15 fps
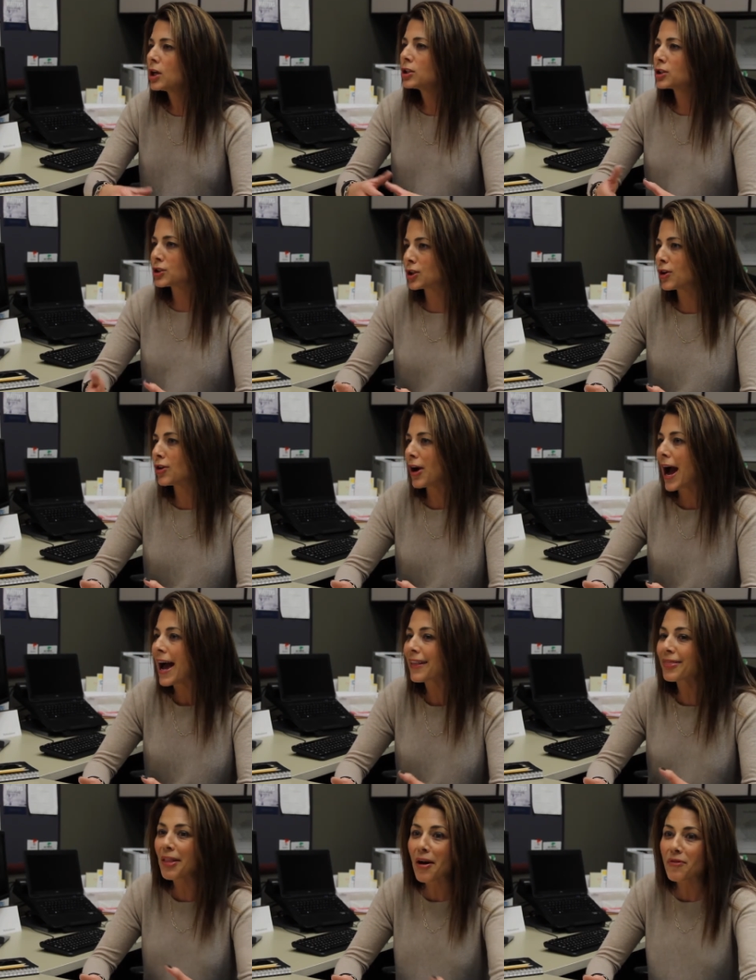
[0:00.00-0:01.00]
sure,
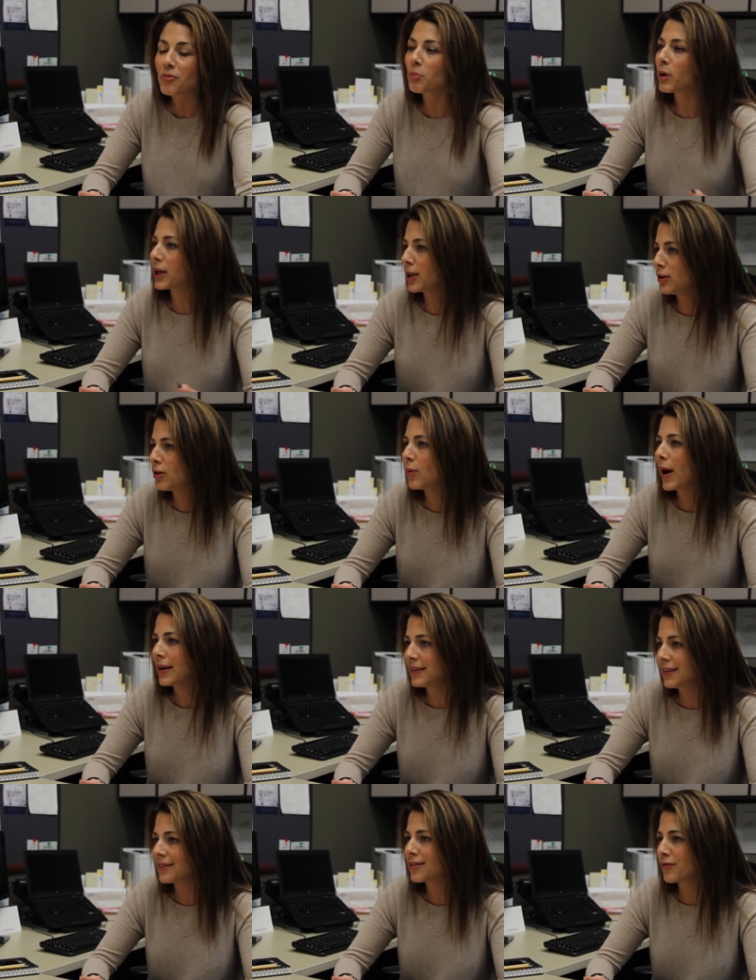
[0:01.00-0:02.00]
I love bringing new
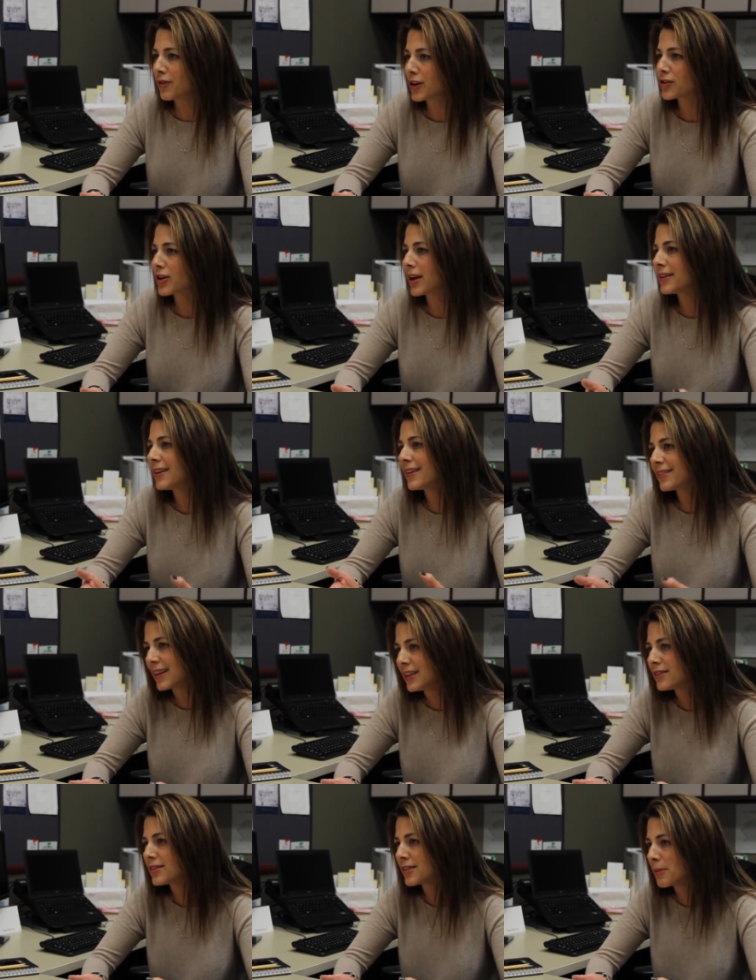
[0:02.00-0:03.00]
ideas and fresh ideas
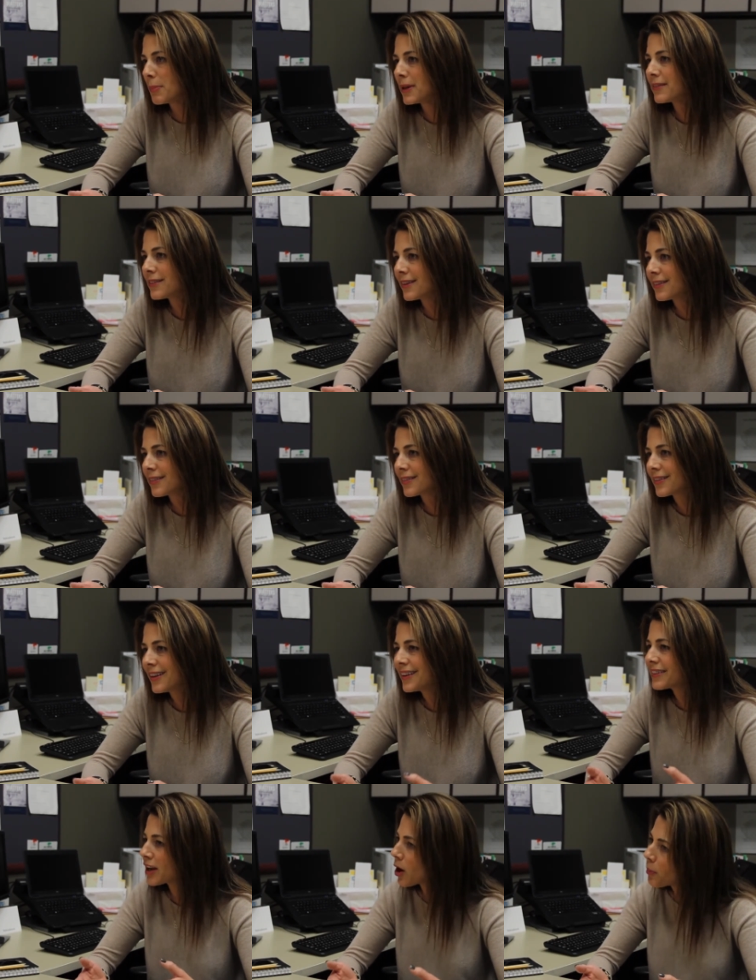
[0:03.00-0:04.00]
into the business
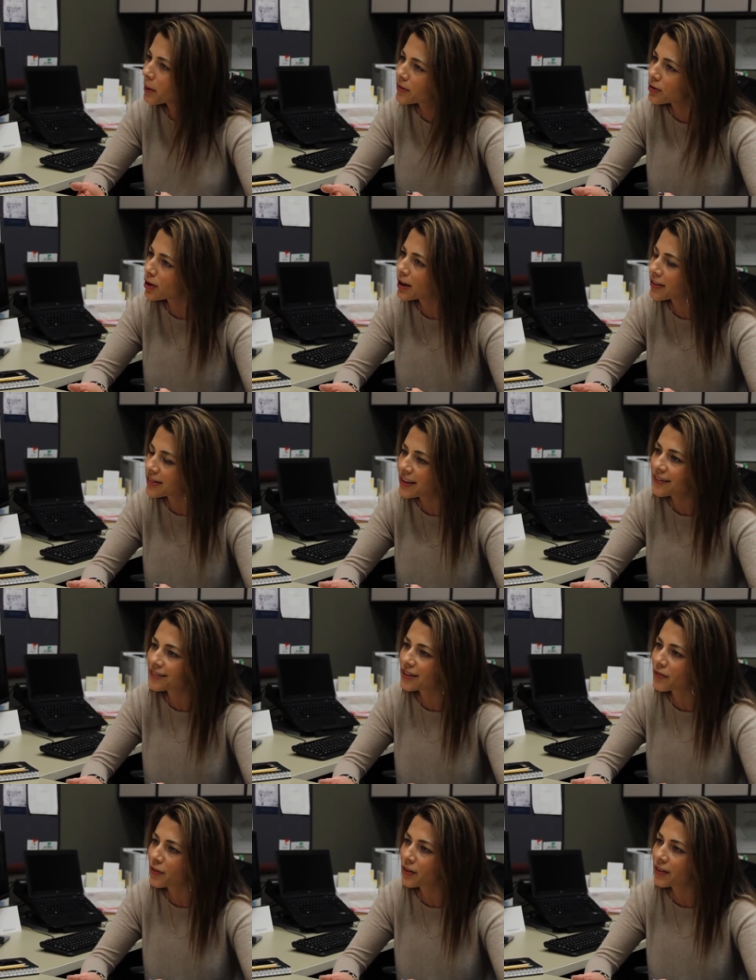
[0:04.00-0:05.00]
to help us look at things
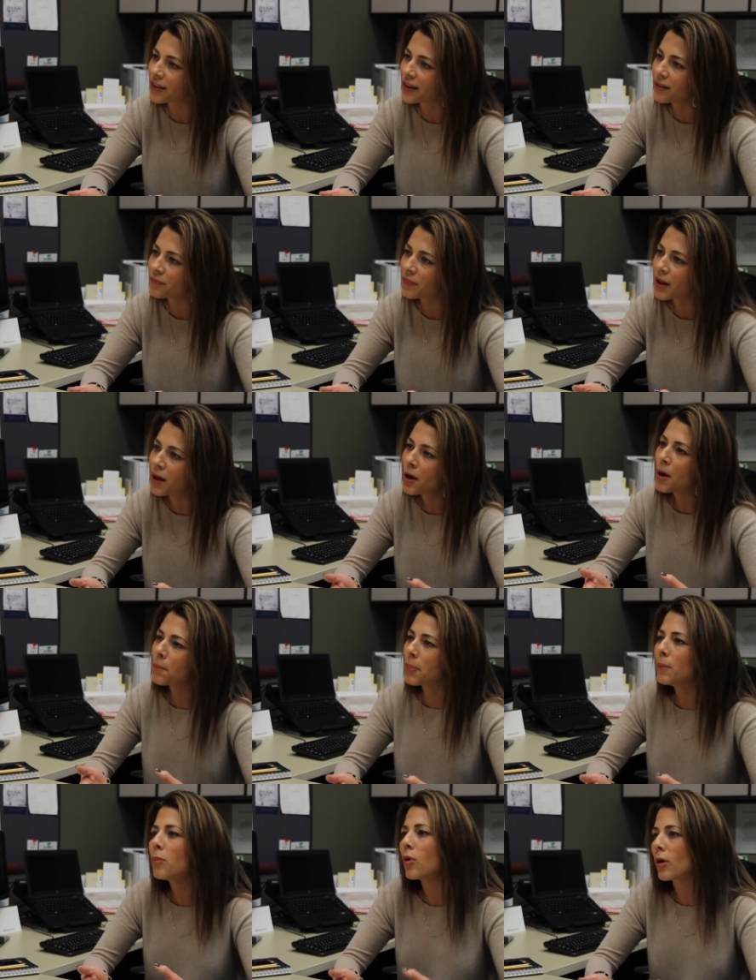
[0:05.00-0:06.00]
differently.
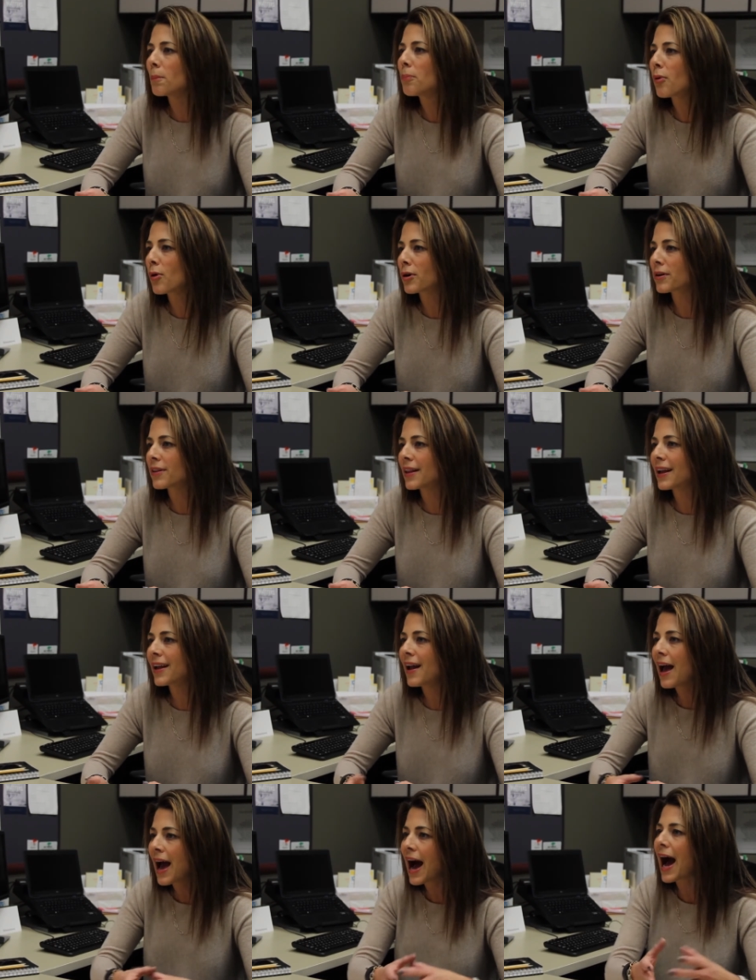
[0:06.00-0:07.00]
But more
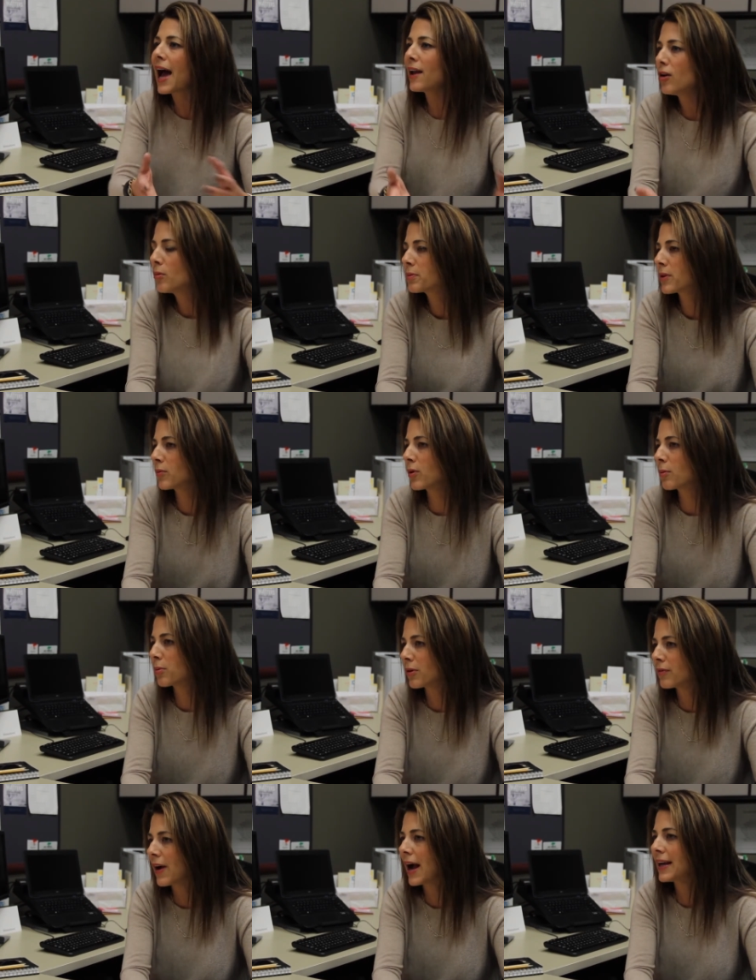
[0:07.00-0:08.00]
importantly, I hope that we're
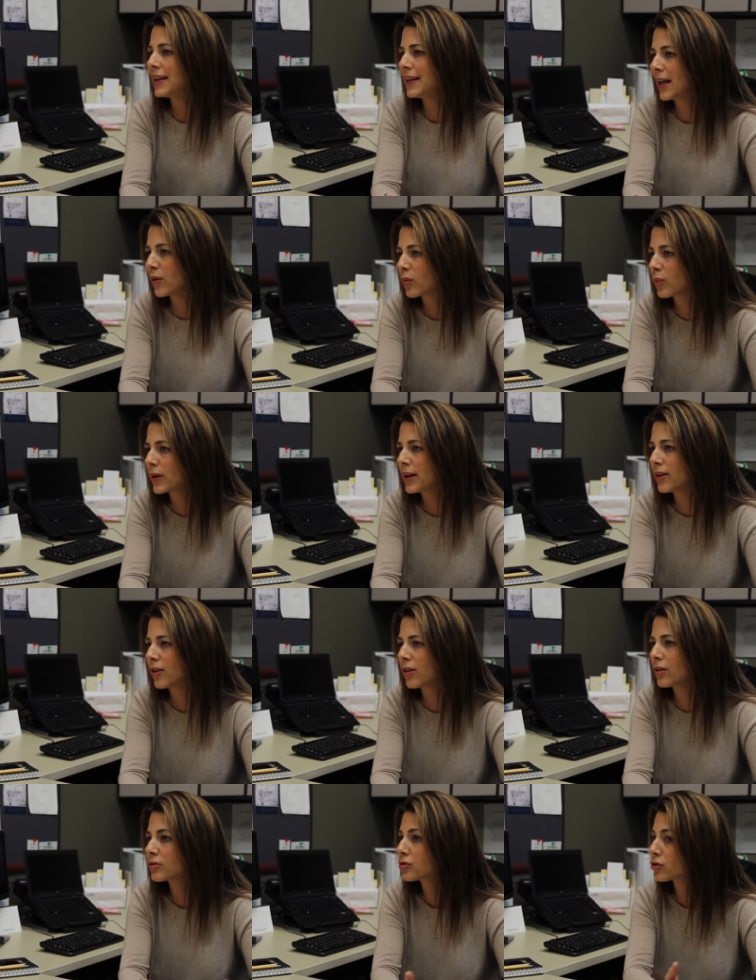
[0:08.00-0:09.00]
providing a
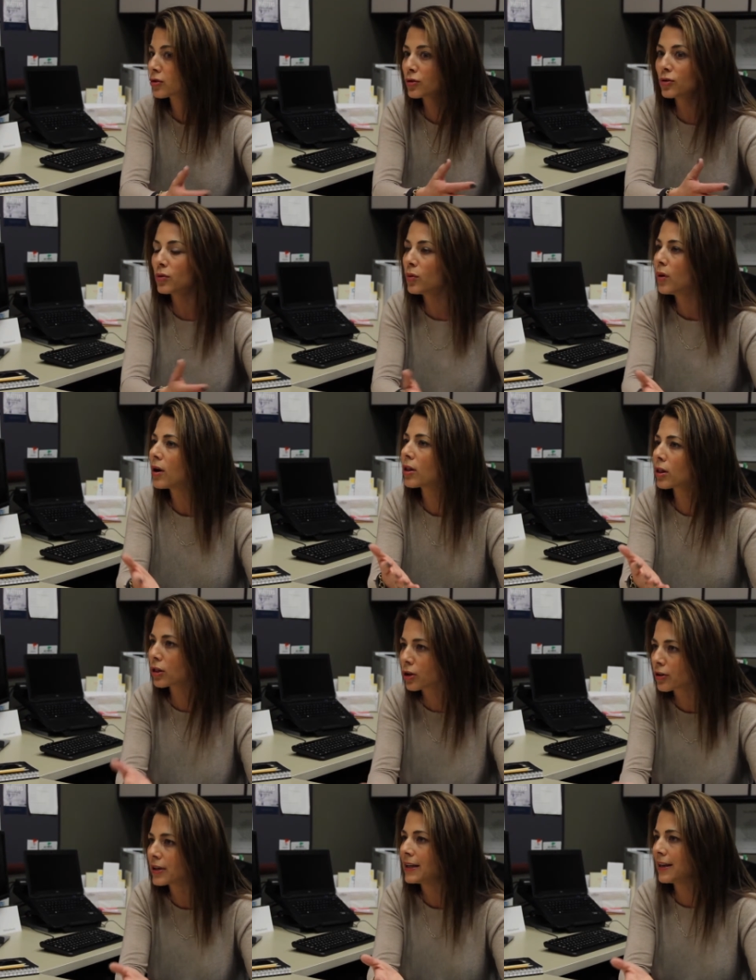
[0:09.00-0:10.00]
real, true
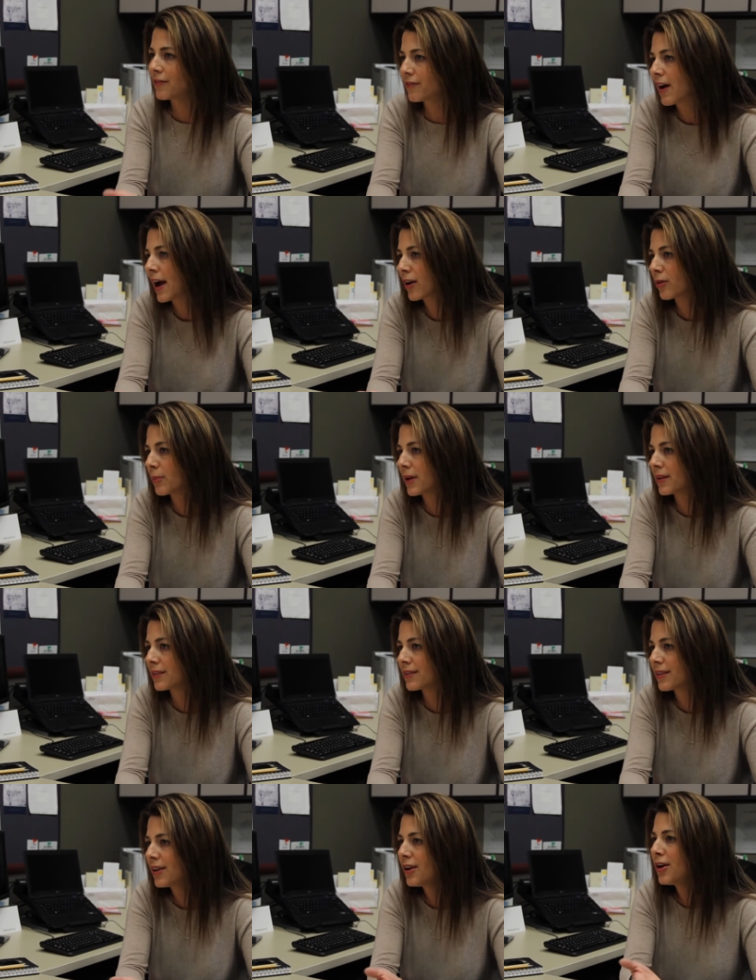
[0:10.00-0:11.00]
learning environment